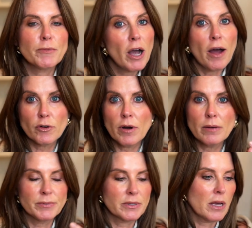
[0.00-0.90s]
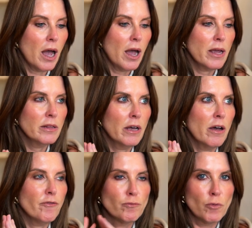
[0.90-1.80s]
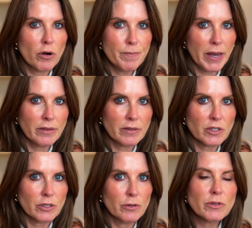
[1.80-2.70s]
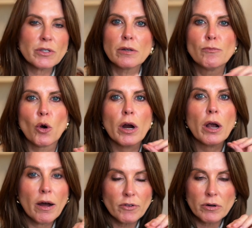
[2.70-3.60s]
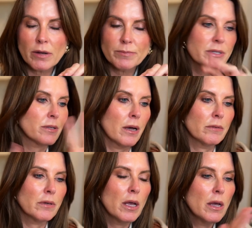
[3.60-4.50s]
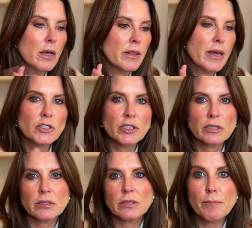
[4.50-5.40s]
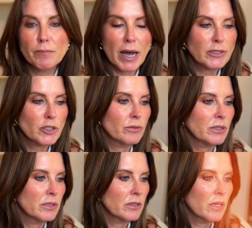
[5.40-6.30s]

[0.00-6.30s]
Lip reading: cover-ups. I love more bathing suits than more cover-ups, so that's just my 2 cents